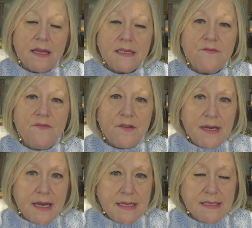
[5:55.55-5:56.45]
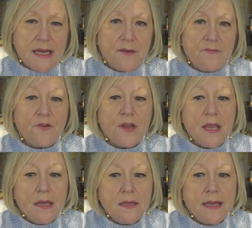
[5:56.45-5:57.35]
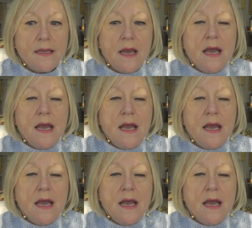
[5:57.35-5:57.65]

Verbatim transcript: it's a very nice time for healing.